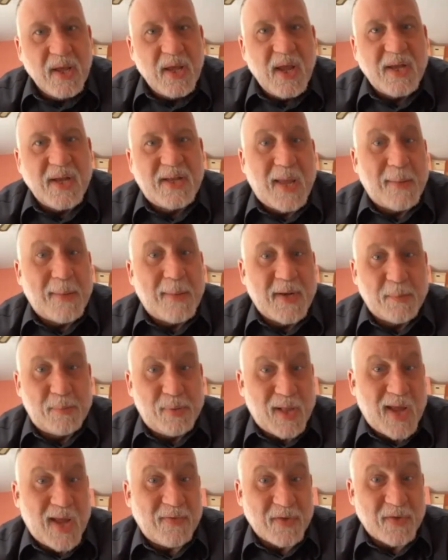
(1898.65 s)
it came into
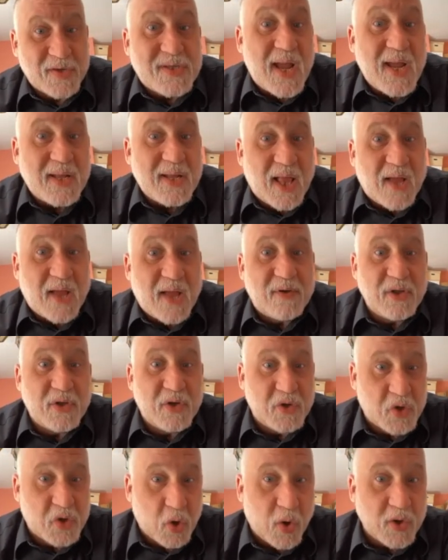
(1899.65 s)
play at the state level in
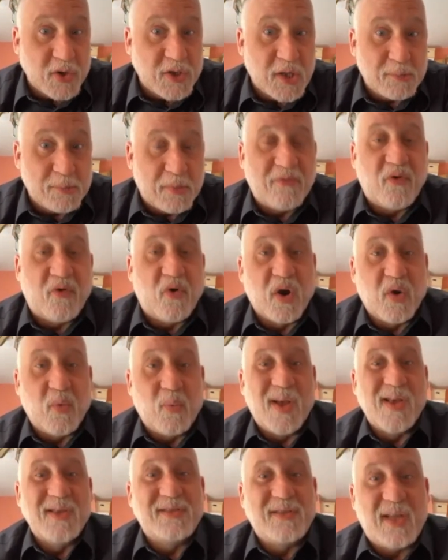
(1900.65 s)
Georgia before it
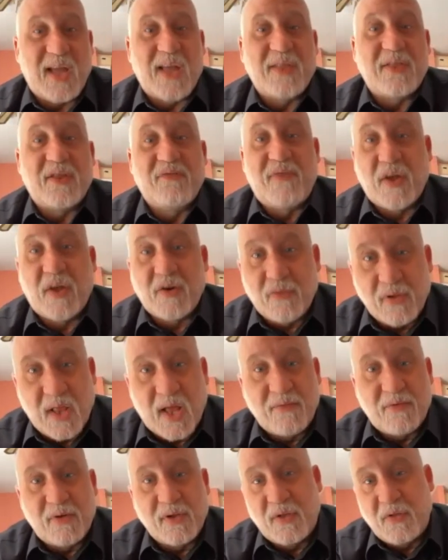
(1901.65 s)
was at the federal
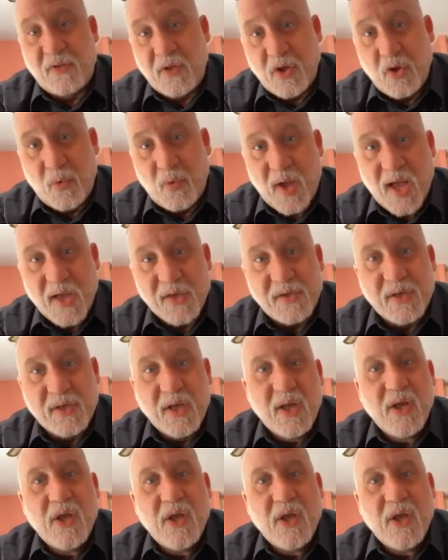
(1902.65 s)
level in the US.